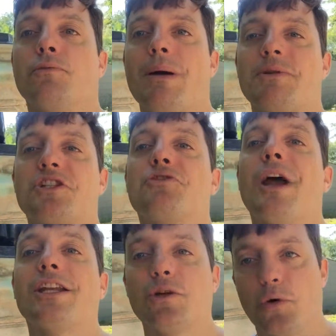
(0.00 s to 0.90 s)
women's
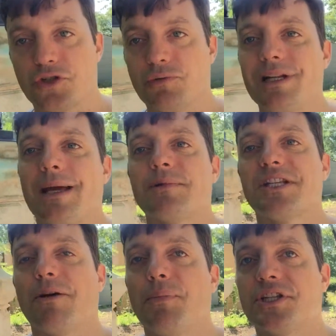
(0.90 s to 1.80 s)
dreadnought renamed
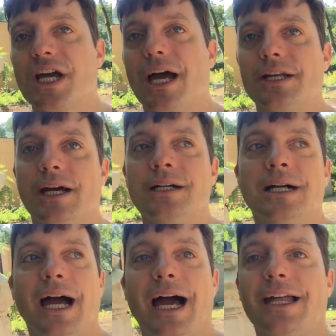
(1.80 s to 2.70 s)
itself Britannia
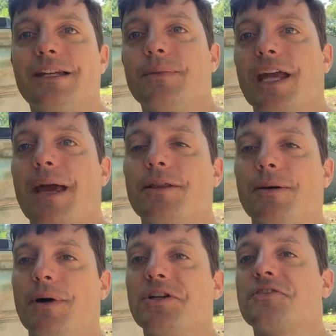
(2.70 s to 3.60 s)
and it became
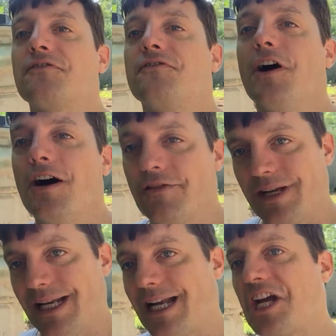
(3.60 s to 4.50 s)
the most
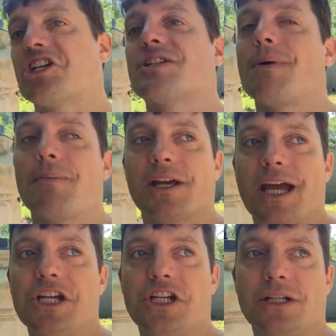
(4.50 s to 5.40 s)
fervently nationalist
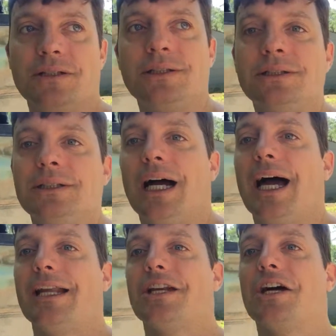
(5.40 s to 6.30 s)
publication.
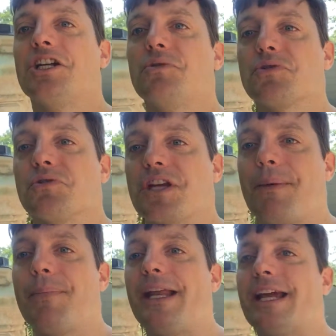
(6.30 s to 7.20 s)
And uh, she was always
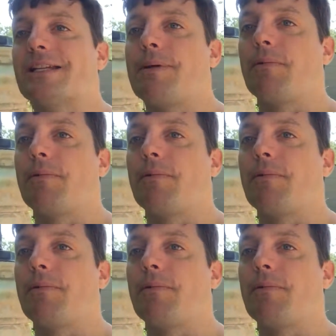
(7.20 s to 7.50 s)
campaigning against